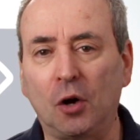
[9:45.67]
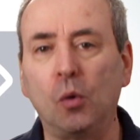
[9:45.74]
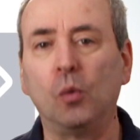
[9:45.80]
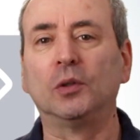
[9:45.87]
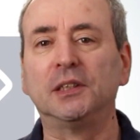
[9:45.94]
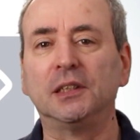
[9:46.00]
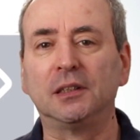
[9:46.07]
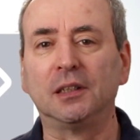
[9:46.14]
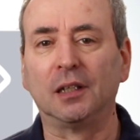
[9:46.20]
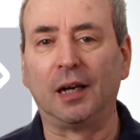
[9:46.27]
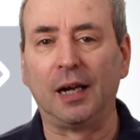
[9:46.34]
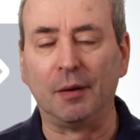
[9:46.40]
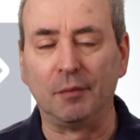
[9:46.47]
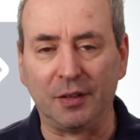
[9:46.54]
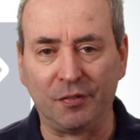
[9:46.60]
courses that
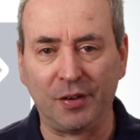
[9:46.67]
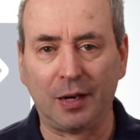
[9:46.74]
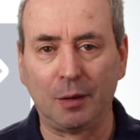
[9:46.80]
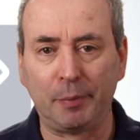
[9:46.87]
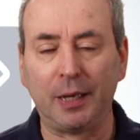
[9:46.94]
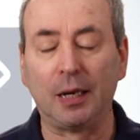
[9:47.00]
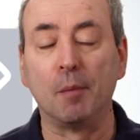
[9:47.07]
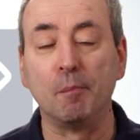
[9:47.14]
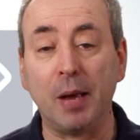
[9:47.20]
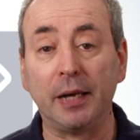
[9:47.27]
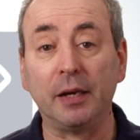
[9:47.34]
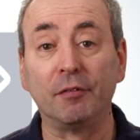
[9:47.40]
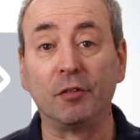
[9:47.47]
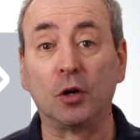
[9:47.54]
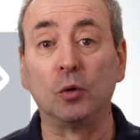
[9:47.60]
I am developing and
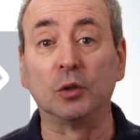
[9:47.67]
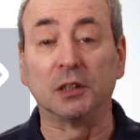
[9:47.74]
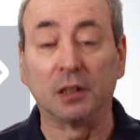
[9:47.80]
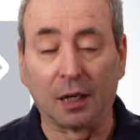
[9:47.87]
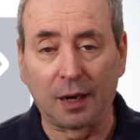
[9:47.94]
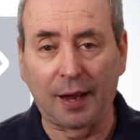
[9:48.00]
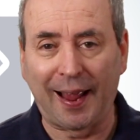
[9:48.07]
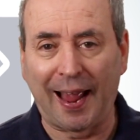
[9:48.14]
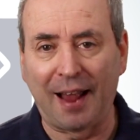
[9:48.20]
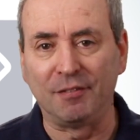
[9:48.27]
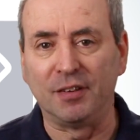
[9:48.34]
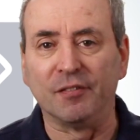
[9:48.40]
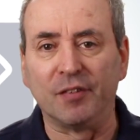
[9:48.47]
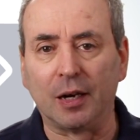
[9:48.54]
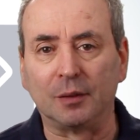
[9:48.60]
many of the courses that I have
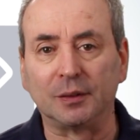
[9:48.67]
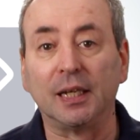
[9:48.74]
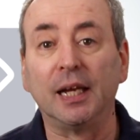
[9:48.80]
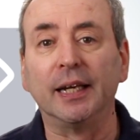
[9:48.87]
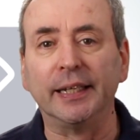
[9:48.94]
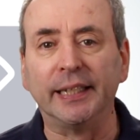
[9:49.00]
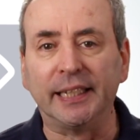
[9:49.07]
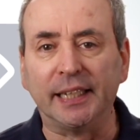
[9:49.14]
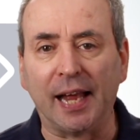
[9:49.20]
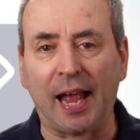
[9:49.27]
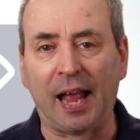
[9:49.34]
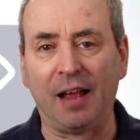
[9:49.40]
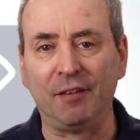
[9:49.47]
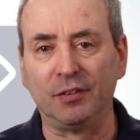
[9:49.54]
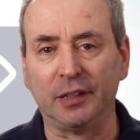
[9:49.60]
developed lean
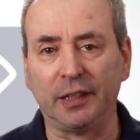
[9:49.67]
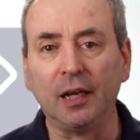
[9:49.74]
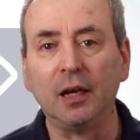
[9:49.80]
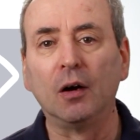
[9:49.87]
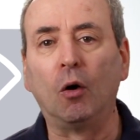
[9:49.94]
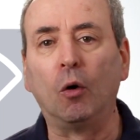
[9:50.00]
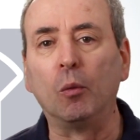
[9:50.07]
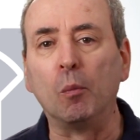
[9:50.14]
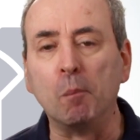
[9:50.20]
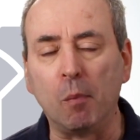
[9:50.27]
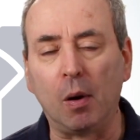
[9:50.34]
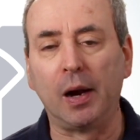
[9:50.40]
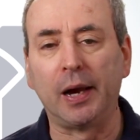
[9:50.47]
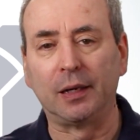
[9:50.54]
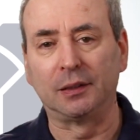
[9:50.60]
heavily on
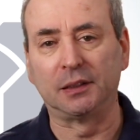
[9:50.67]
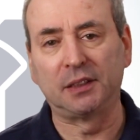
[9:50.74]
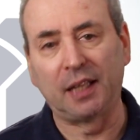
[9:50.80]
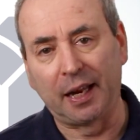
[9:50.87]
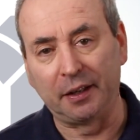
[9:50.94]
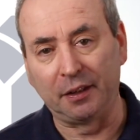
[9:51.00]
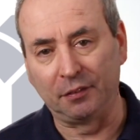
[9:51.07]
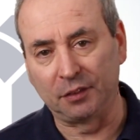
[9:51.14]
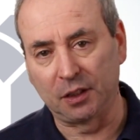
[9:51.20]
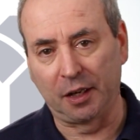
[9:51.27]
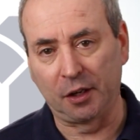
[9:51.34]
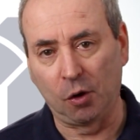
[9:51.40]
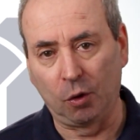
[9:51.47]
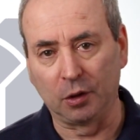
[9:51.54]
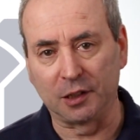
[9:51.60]
my understanding of
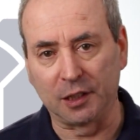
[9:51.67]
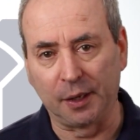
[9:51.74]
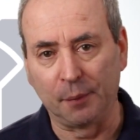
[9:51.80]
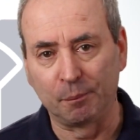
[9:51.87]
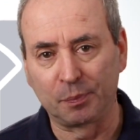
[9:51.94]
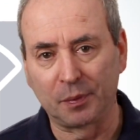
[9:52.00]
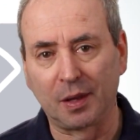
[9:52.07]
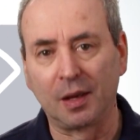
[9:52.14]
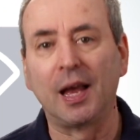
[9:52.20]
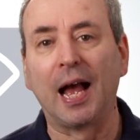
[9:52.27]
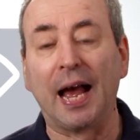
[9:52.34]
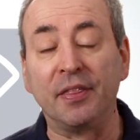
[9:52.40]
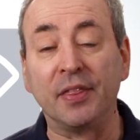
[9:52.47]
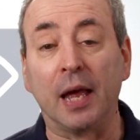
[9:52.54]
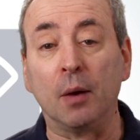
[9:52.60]
psychology,
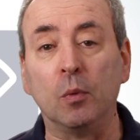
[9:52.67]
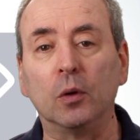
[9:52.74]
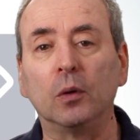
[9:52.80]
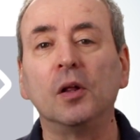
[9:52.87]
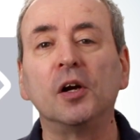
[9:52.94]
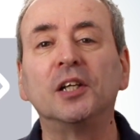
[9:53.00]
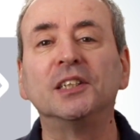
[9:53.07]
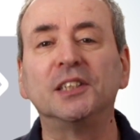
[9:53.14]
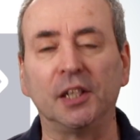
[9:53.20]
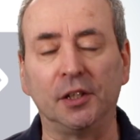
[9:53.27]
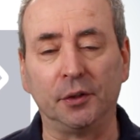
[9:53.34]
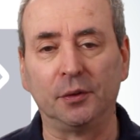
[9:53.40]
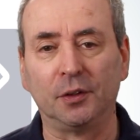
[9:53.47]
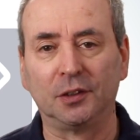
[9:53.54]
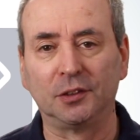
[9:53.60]
and they will
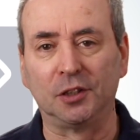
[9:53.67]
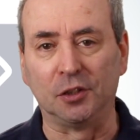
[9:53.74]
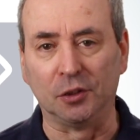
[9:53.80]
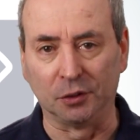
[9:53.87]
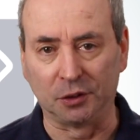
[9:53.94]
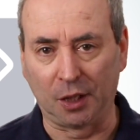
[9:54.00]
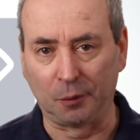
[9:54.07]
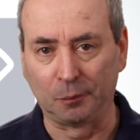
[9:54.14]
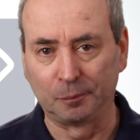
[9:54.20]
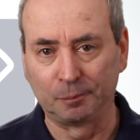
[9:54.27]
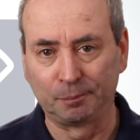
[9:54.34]
continue to do so.